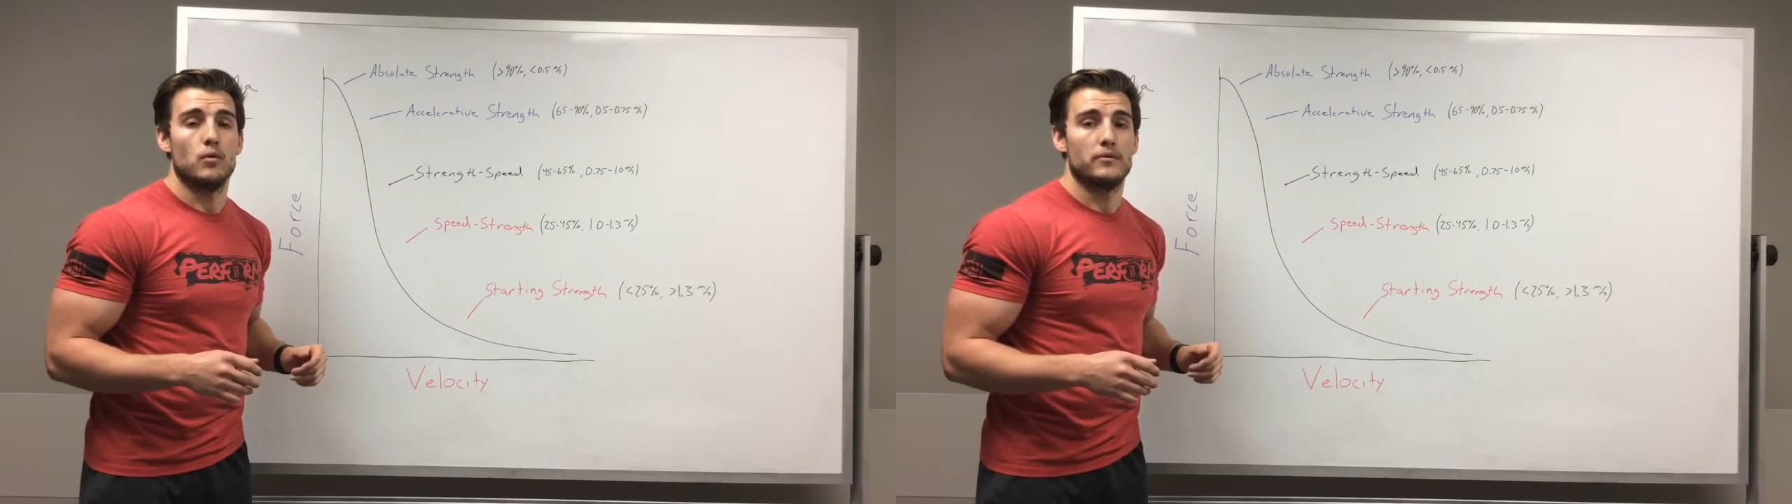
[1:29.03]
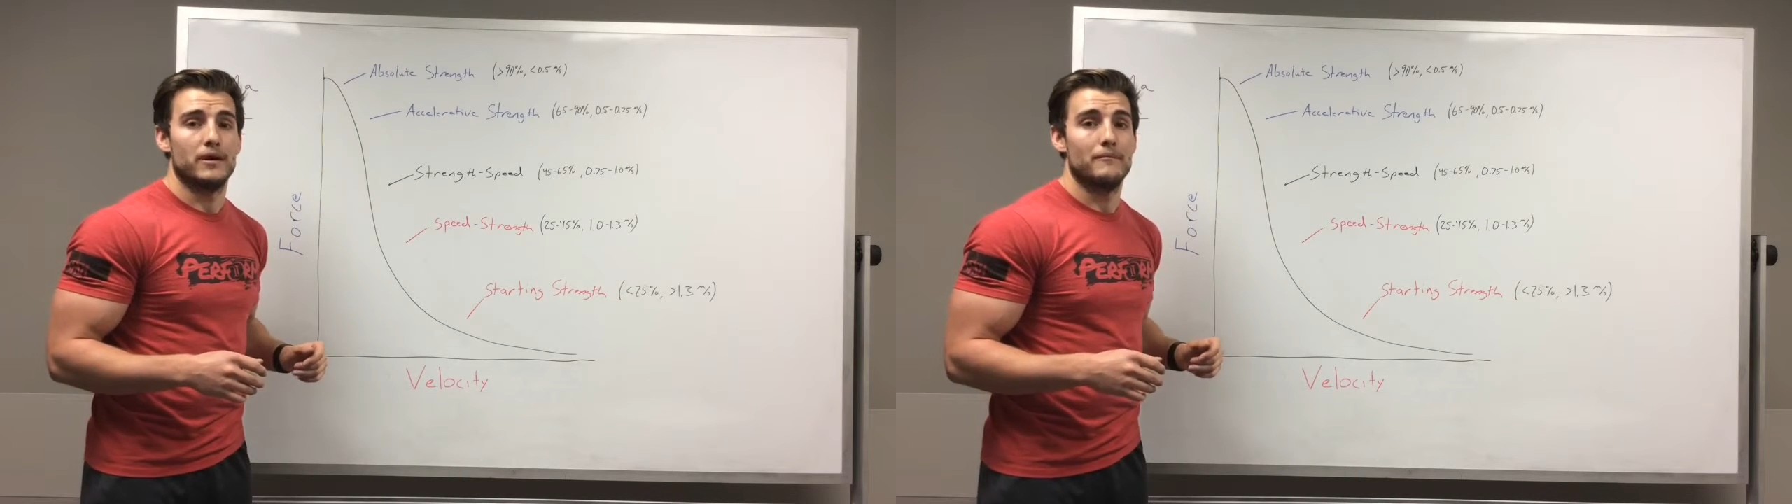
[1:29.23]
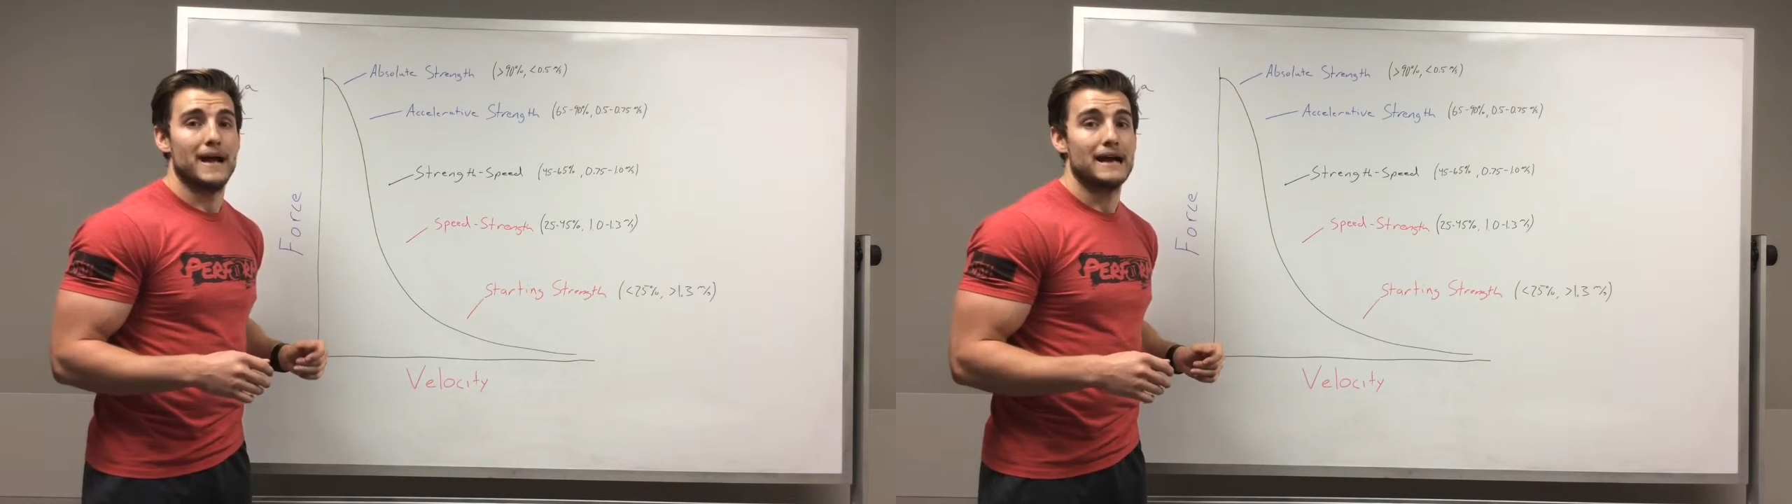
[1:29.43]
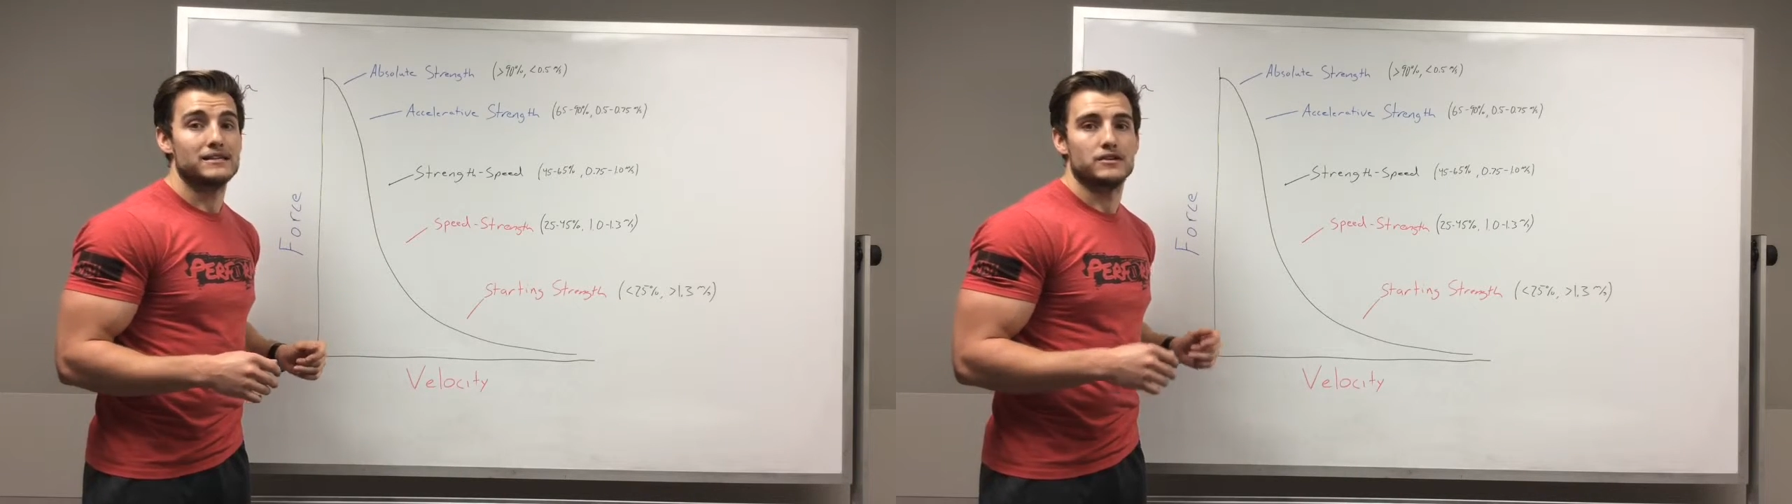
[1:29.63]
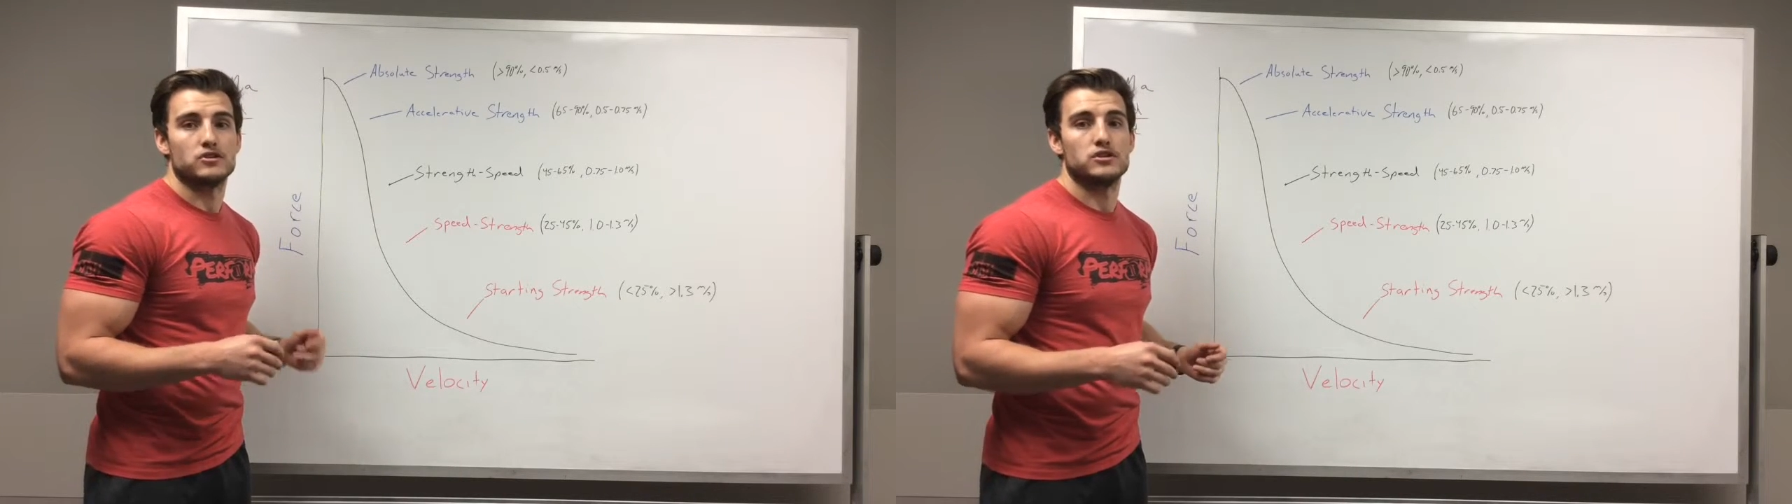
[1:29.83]
1 rep
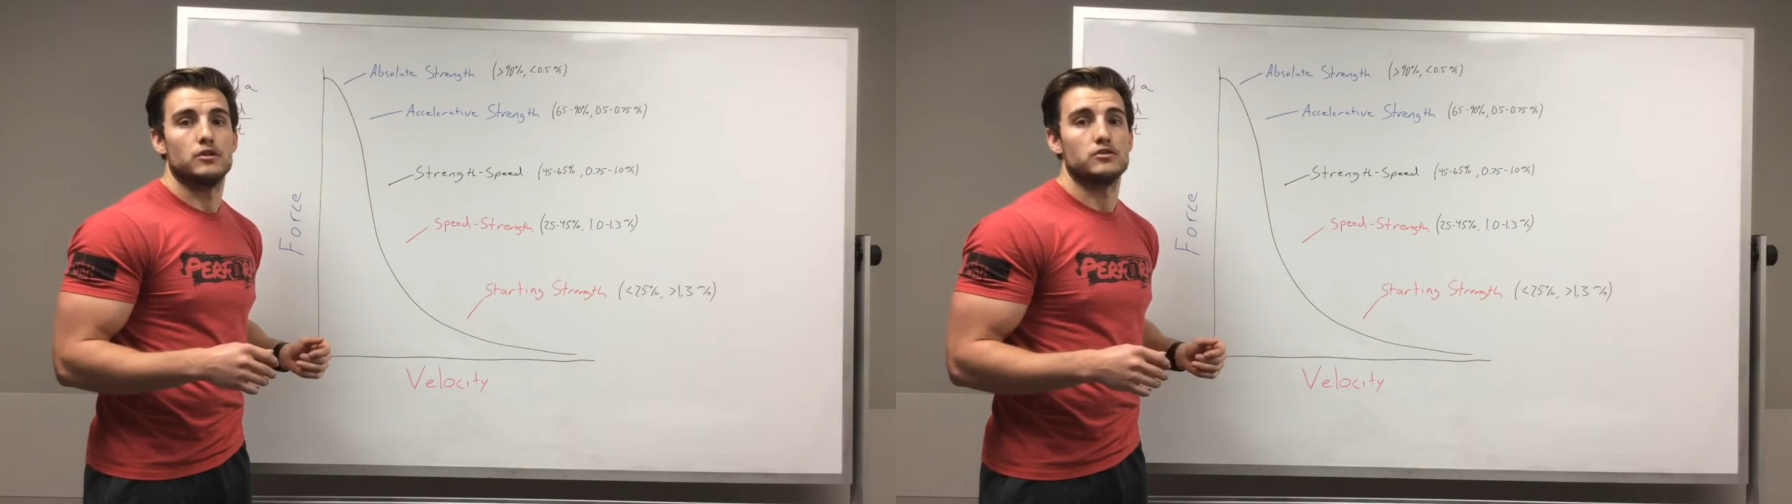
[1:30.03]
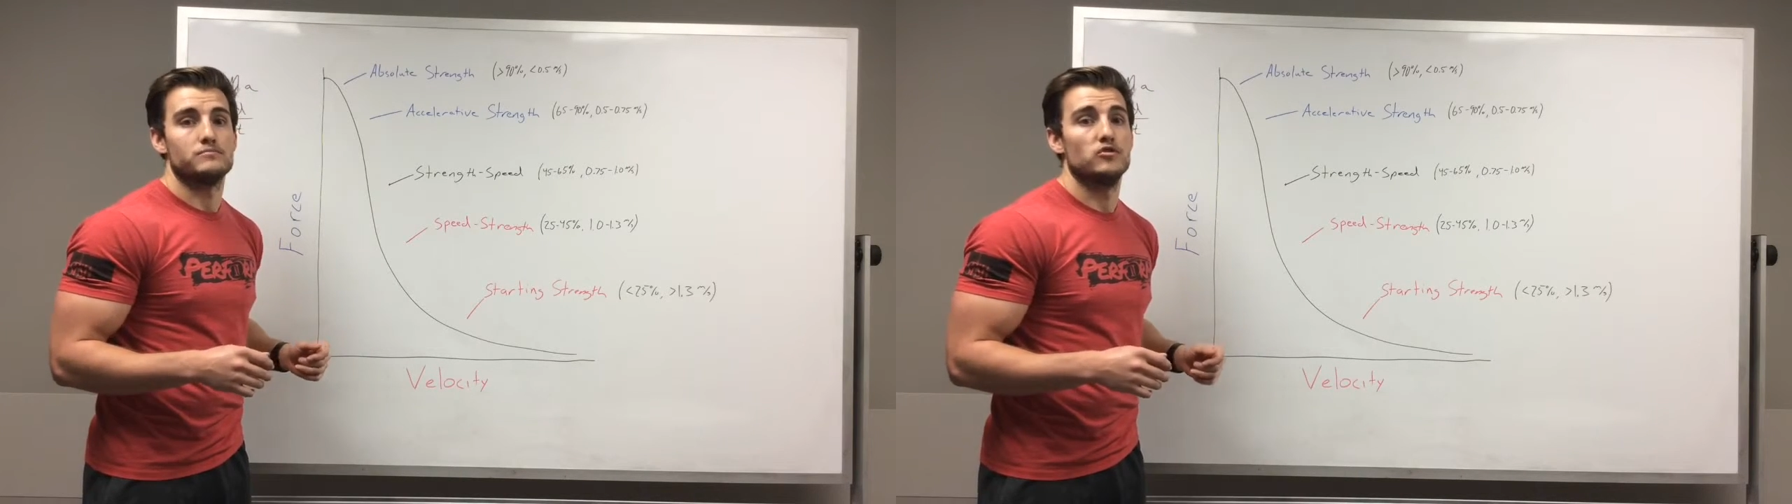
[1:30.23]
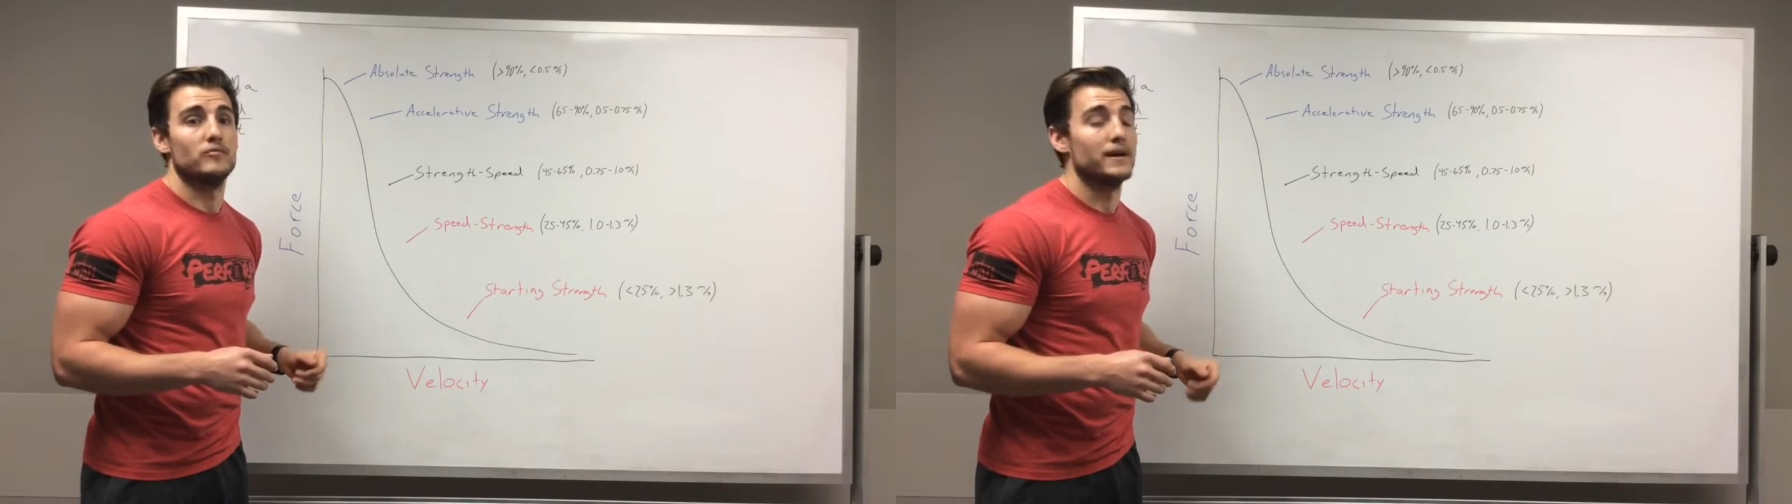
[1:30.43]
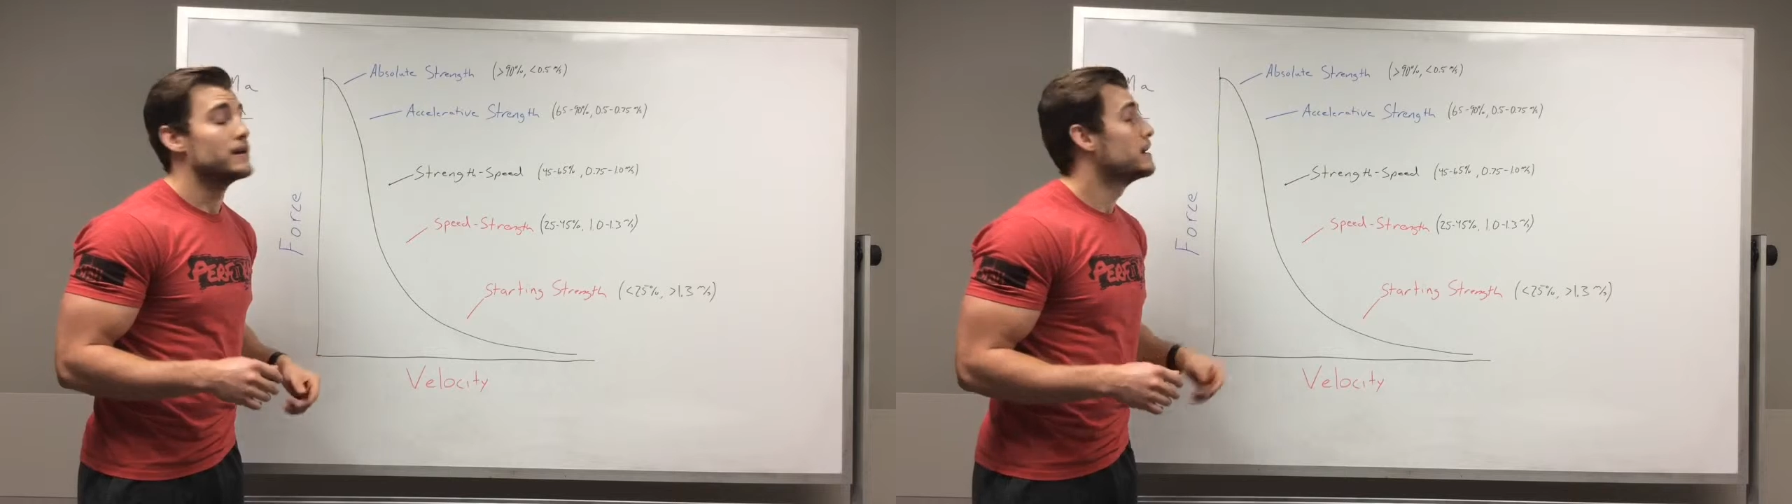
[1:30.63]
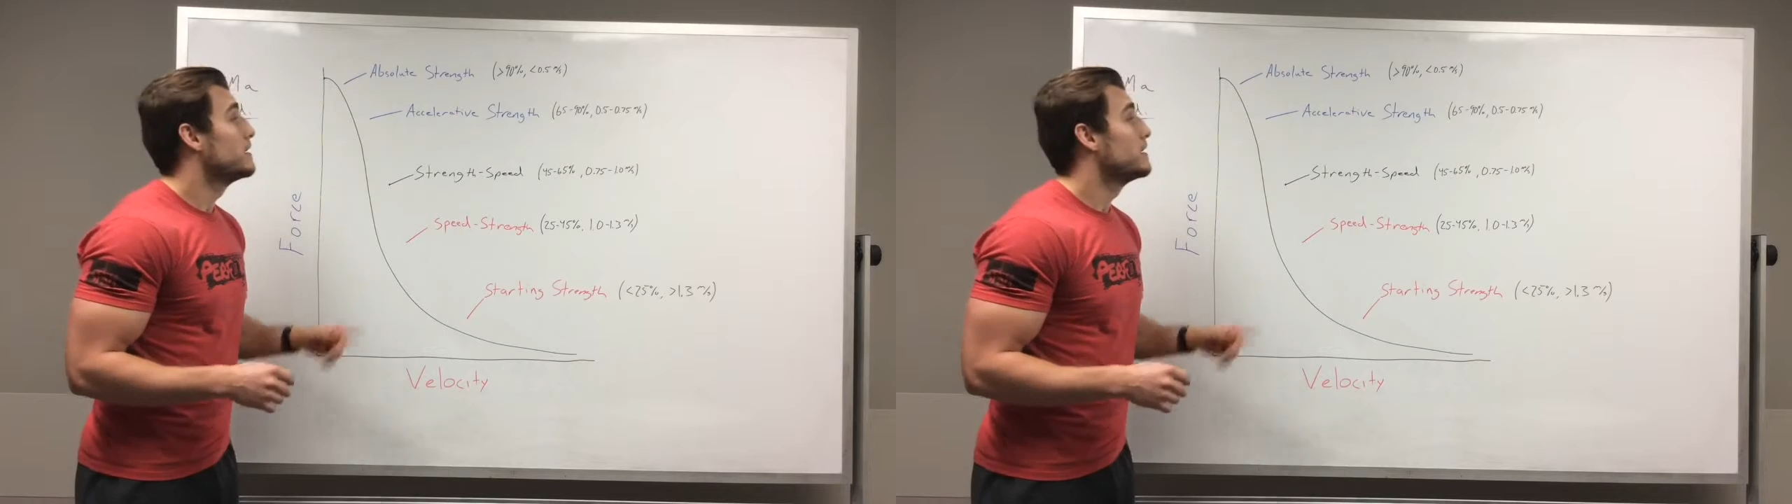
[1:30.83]
max and our slowest movement.